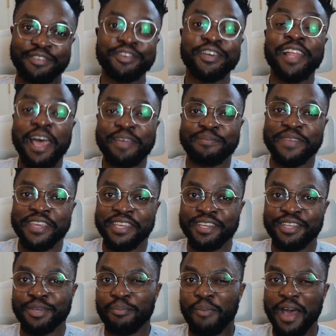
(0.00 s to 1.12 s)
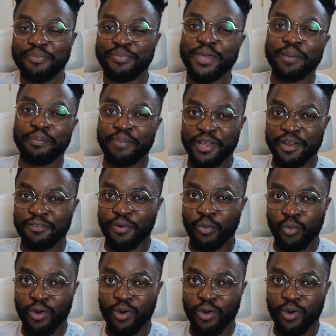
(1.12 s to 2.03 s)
If you're like me, you might be a bit of a